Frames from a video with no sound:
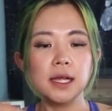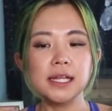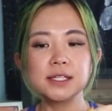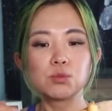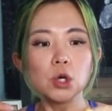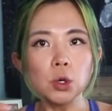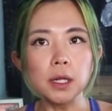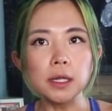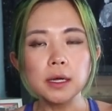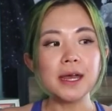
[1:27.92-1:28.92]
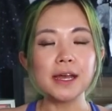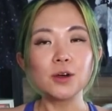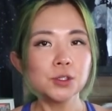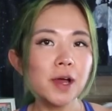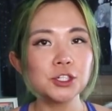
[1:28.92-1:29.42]
It's a rule. And I
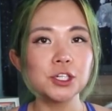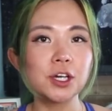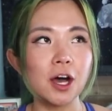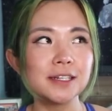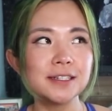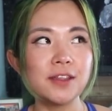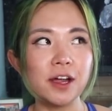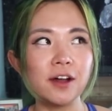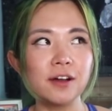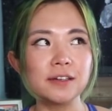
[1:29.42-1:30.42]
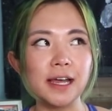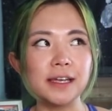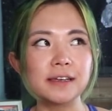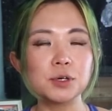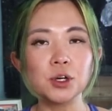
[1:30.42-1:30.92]
also actually got their
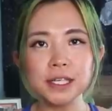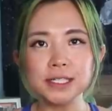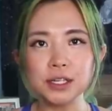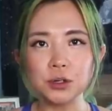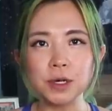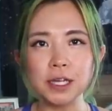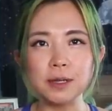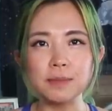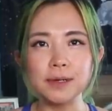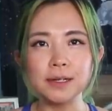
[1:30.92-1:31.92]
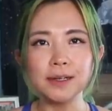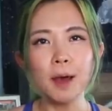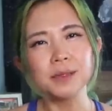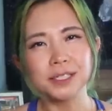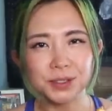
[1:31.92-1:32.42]
like cookies and cream,
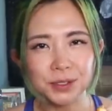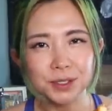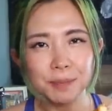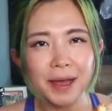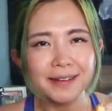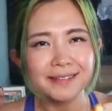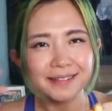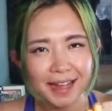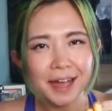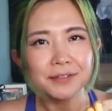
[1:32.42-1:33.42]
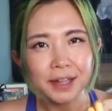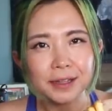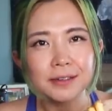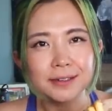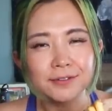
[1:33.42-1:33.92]
not blizzard, but kind of
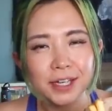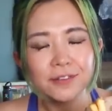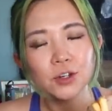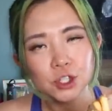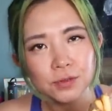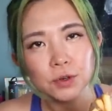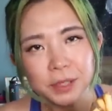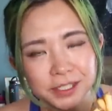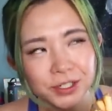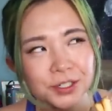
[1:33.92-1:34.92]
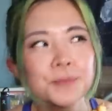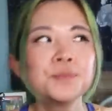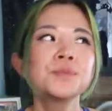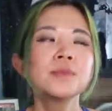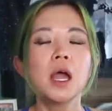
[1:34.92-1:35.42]
like the vegan version of a blizzard
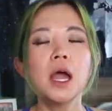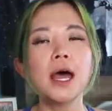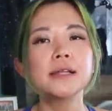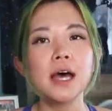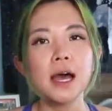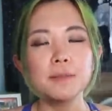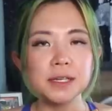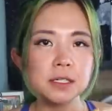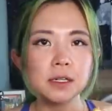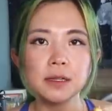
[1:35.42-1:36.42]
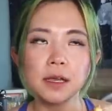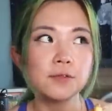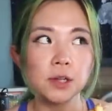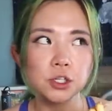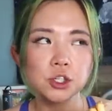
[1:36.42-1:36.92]
and I basically like
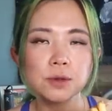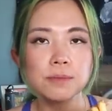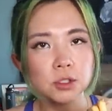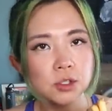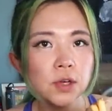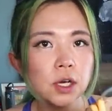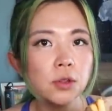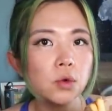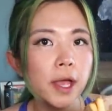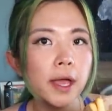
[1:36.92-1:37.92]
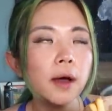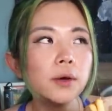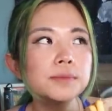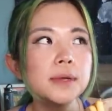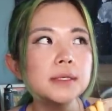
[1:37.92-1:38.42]
finished most of it on the way home.